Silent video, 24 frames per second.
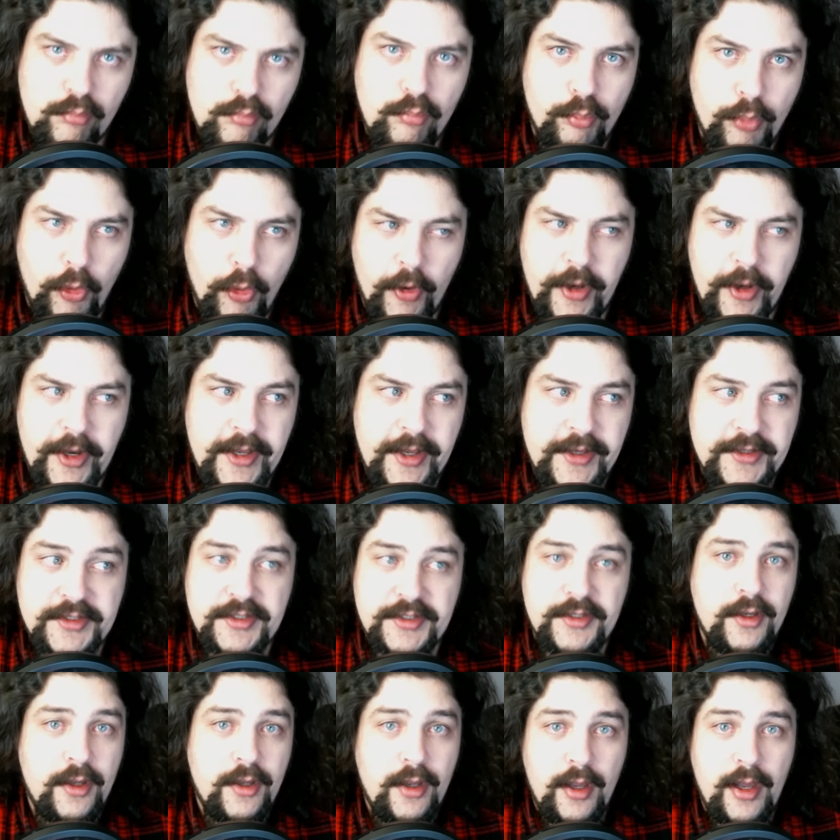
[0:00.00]
Point
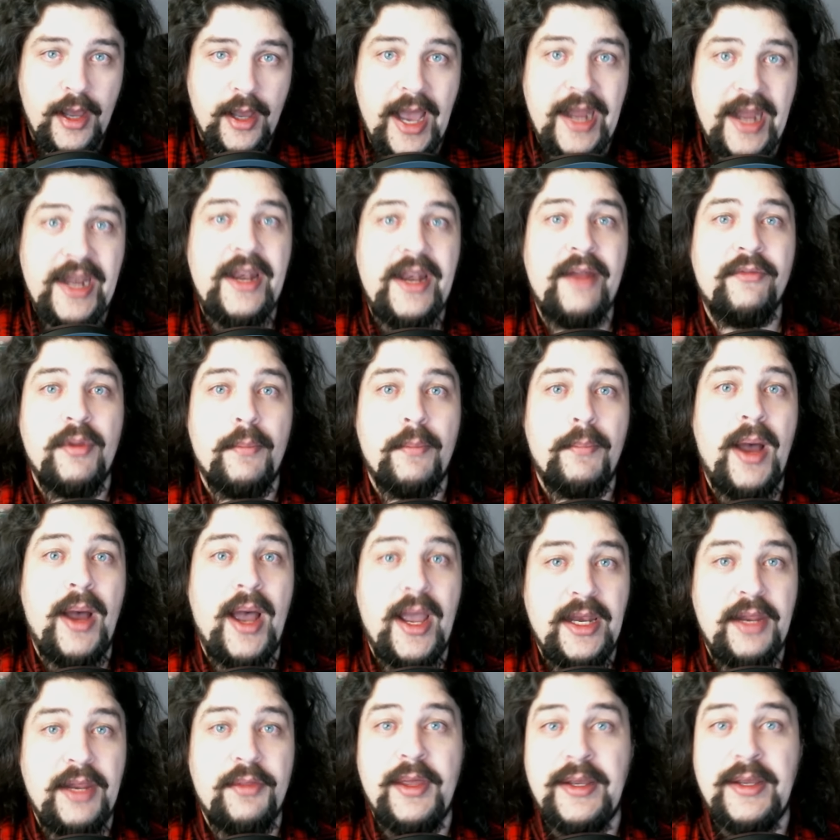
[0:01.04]
is, I didn't have to buy
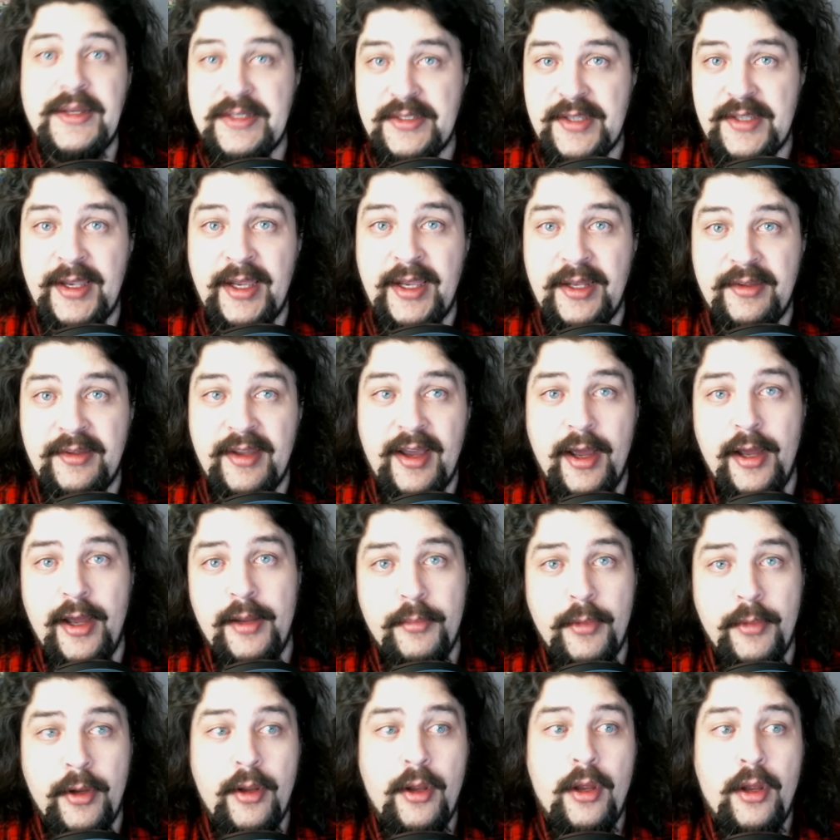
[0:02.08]
anything a second
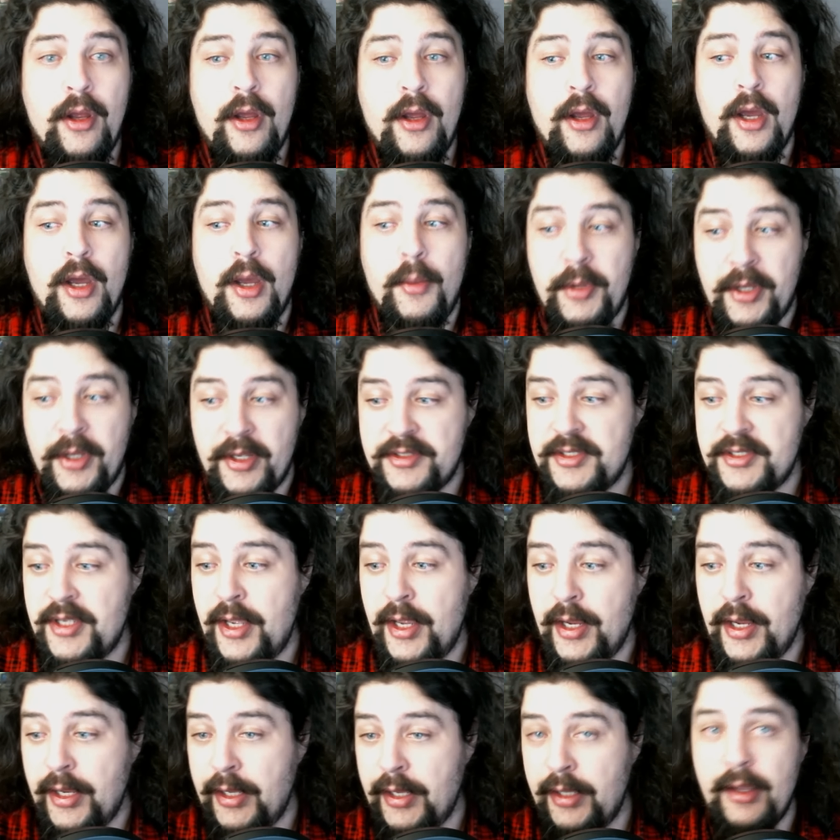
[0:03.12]
time because
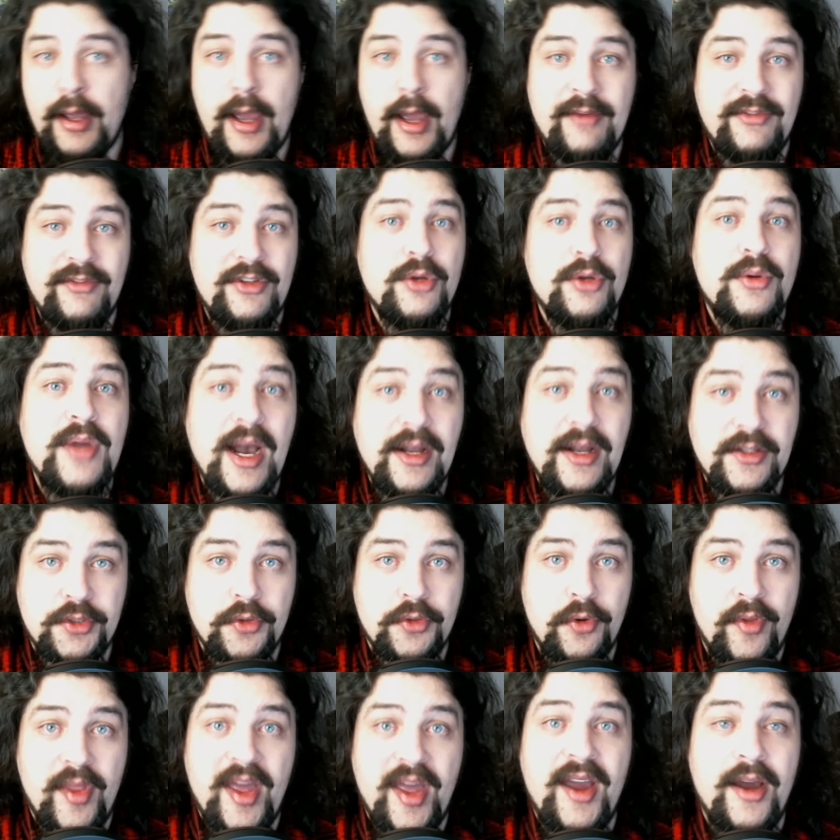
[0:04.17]
I have a new
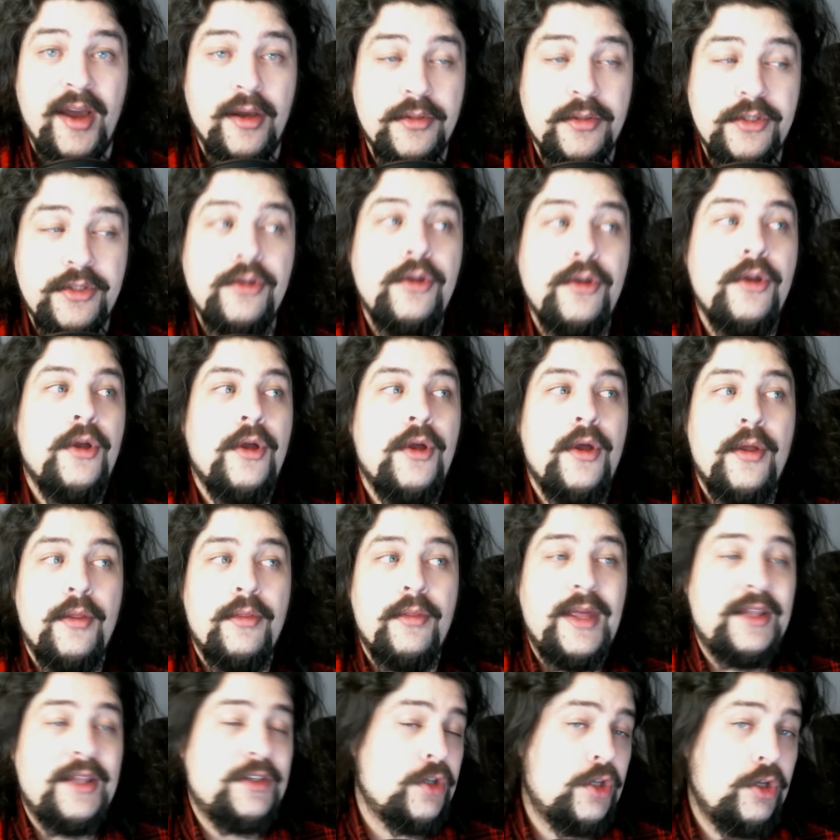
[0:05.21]
console in the house.
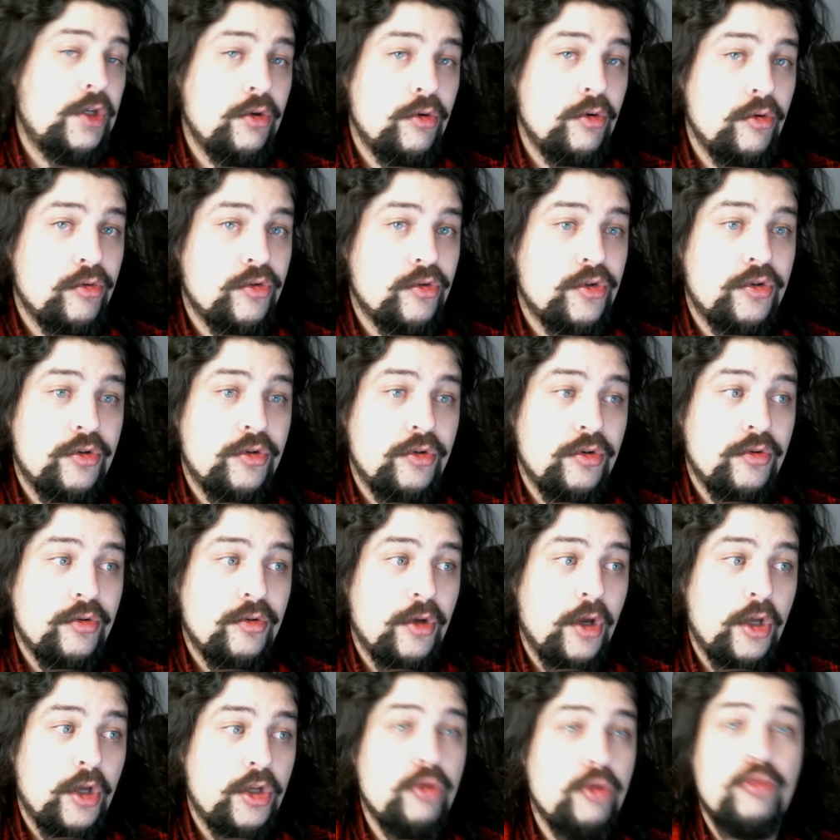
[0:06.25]
That's a huge
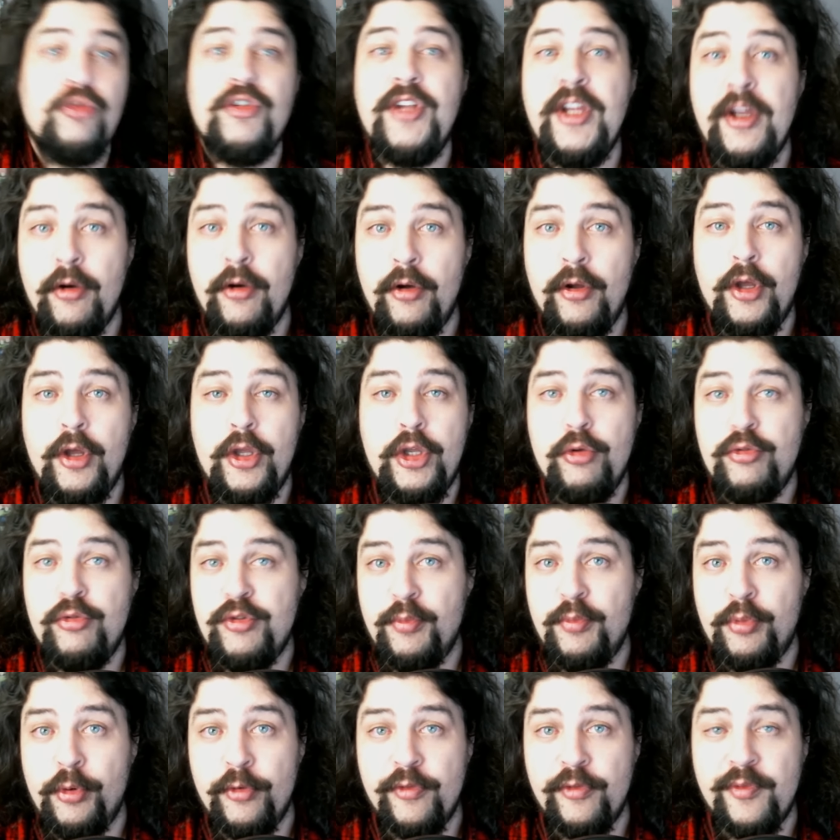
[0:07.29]
deal, a huge
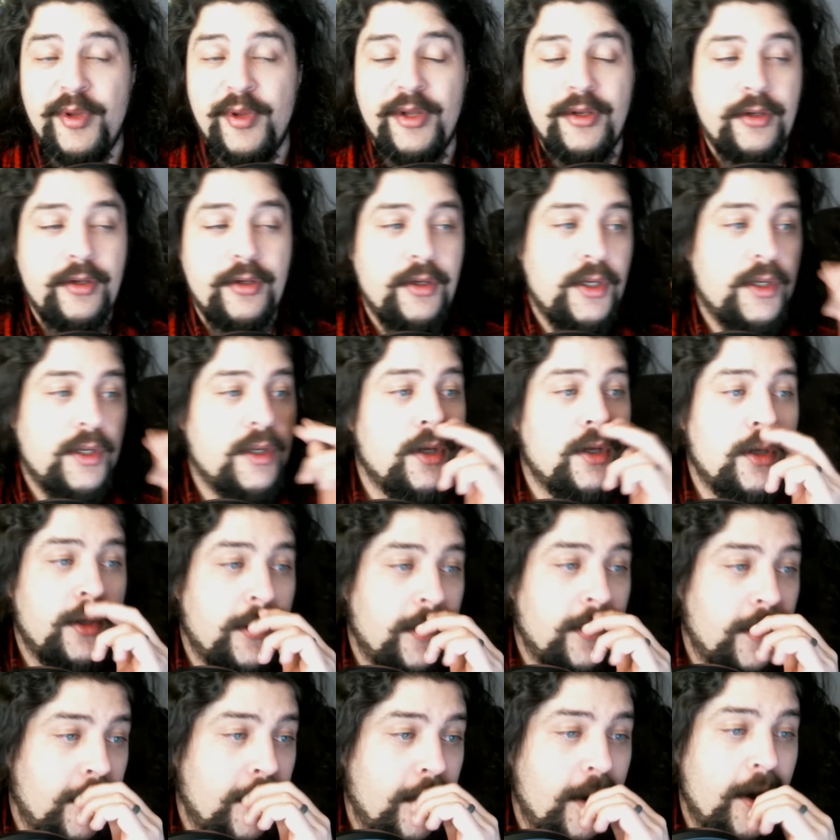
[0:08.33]
improvement.
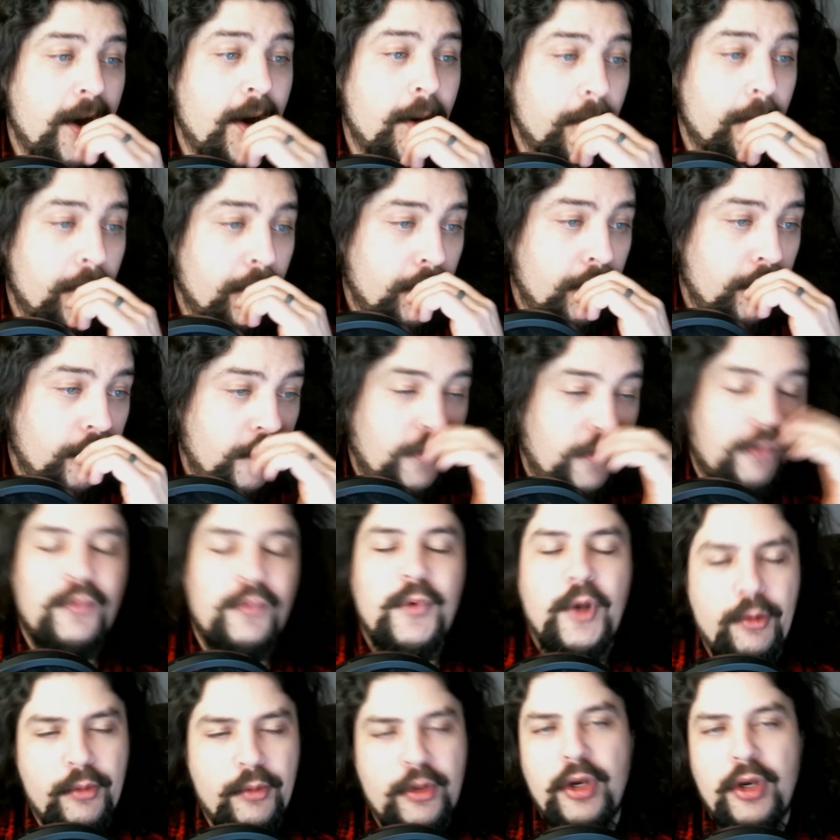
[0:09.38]
You
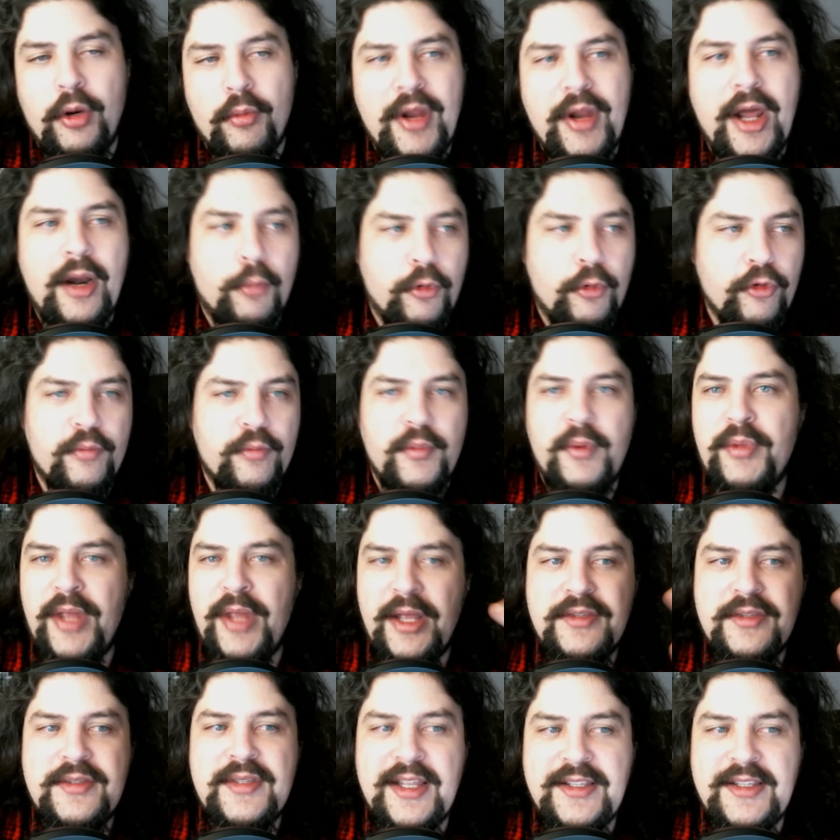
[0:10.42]
know, not improvement,
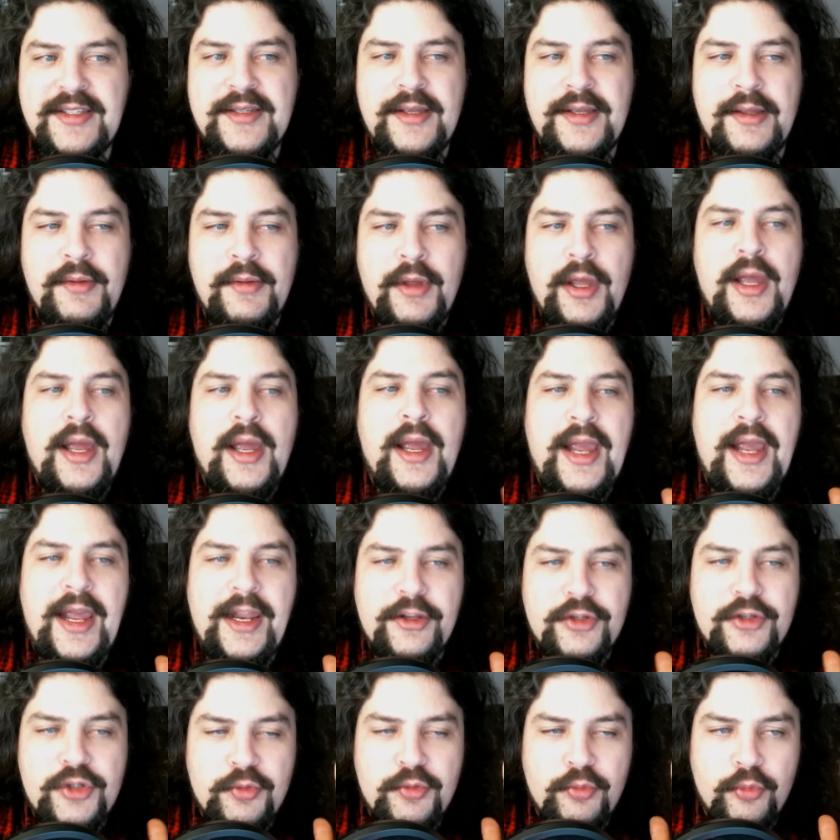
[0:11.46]
but it
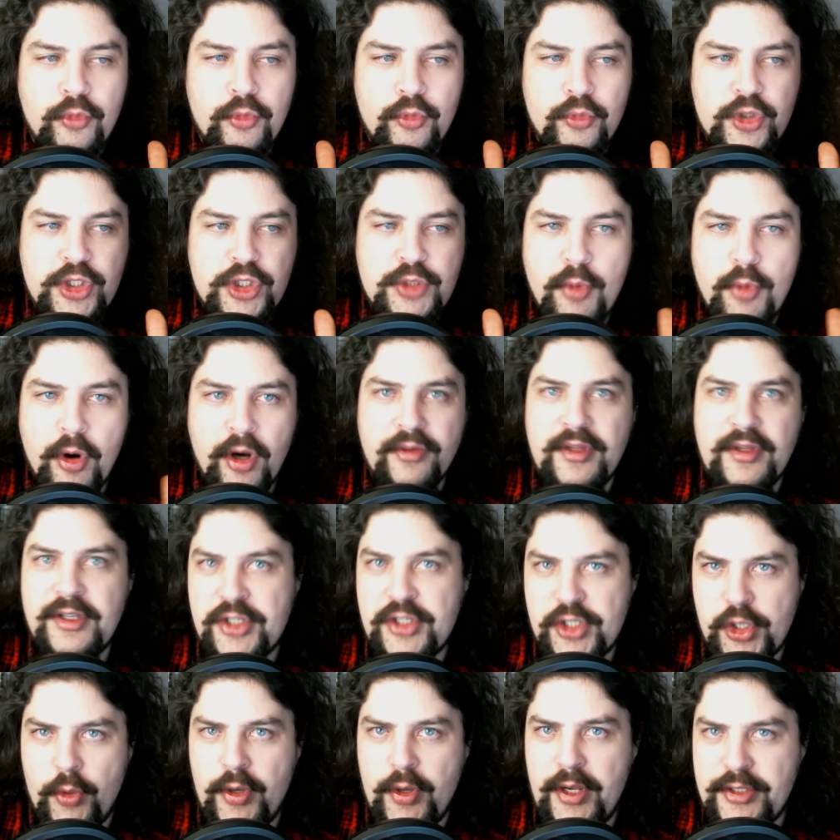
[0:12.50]
is smart that
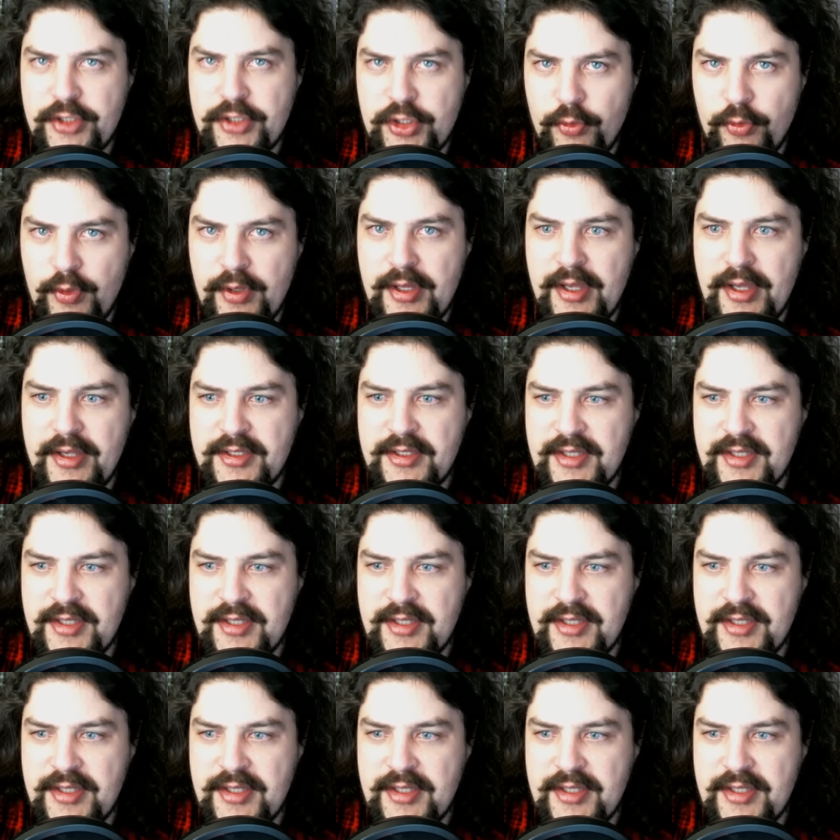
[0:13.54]
Sony is doing this